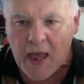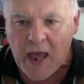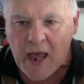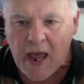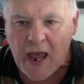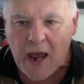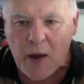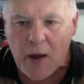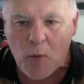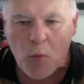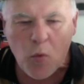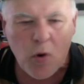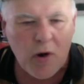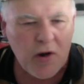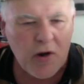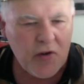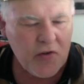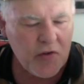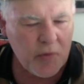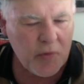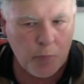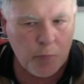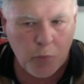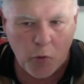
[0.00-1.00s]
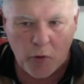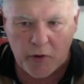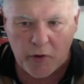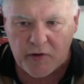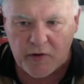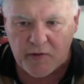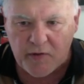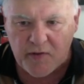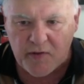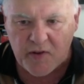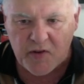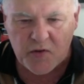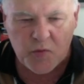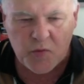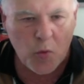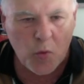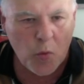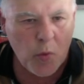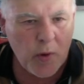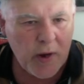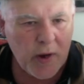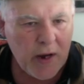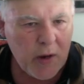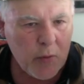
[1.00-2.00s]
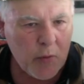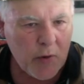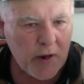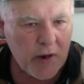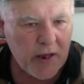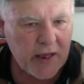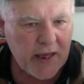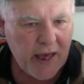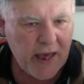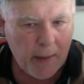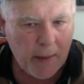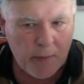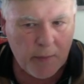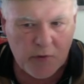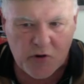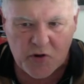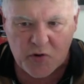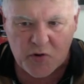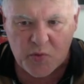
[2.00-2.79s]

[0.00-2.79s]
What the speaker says: And what is the point of this? Well, when he recaptures,